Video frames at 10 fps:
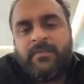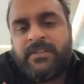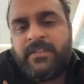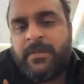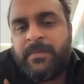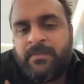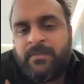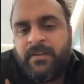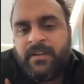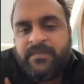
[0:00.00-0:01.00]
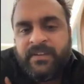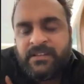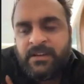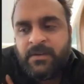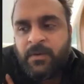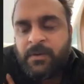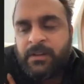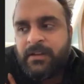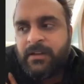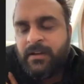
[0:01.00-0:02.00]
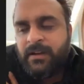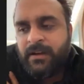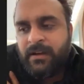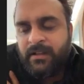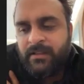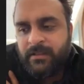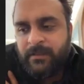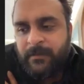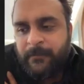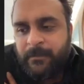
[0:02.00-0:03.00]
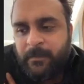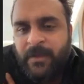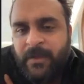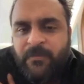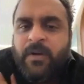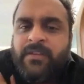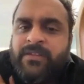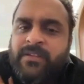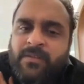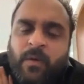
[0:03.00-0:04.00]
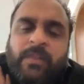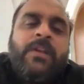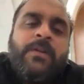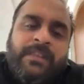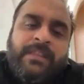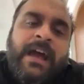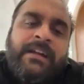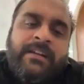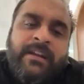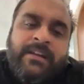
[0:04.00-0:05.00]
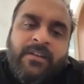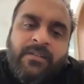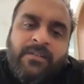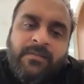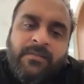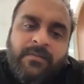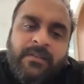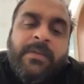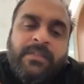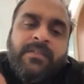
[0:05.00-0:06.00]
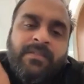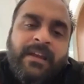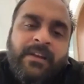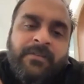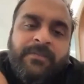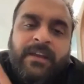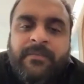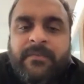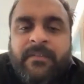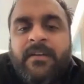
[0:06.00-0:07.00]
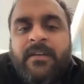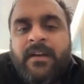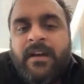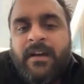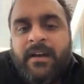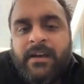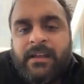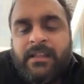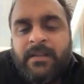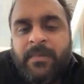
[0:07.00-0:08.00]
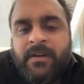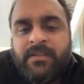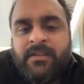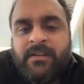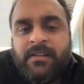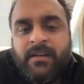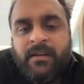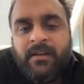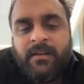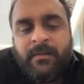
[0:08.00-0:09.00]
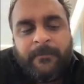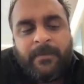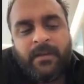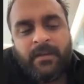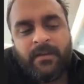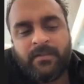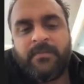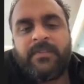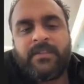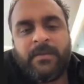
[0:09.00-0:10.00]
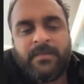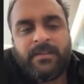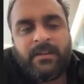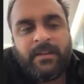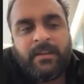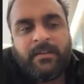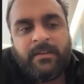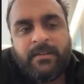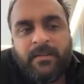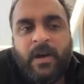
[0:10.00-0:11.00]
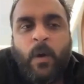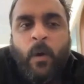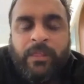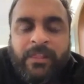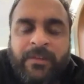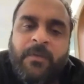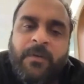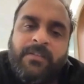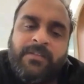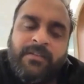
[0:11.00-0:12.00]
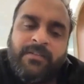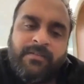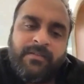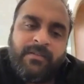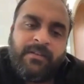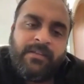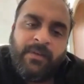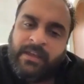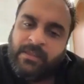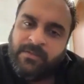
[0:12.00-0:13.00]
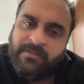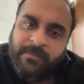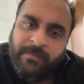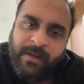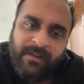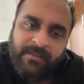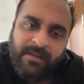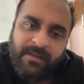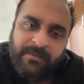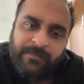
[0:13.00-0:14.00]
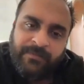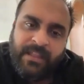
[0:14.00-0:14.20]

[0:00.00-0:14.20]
which is a replacement of conventional coal. And my focus is only on that right now, the business side of life, and in the personal service capacity, only focus is rescuing Hindus from Pakistan.